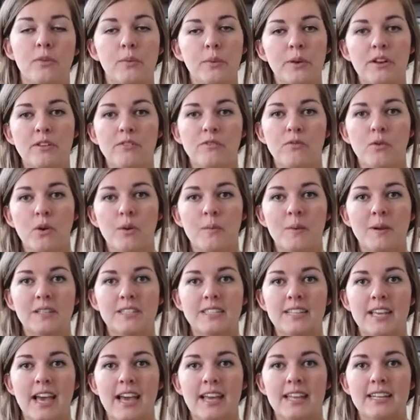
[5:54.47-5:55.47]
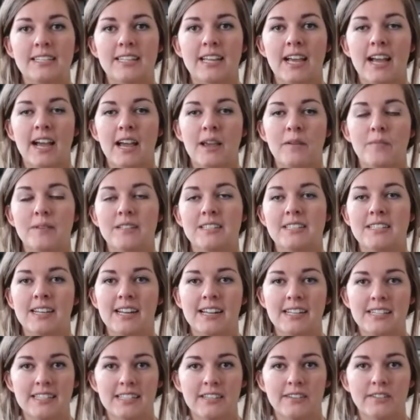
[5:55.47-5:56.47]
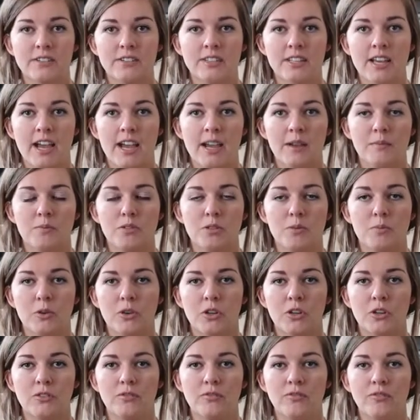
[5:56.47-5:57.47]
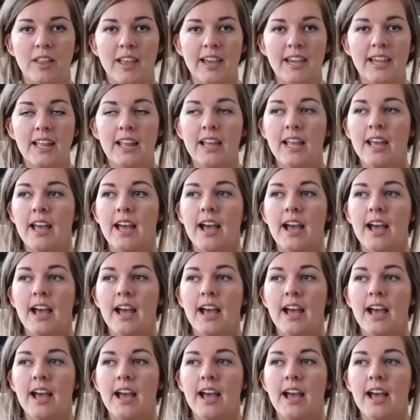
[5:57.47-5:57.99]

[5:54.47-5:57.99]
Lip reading: 3 to 4 months ahead of time is an ideal time to book your flight.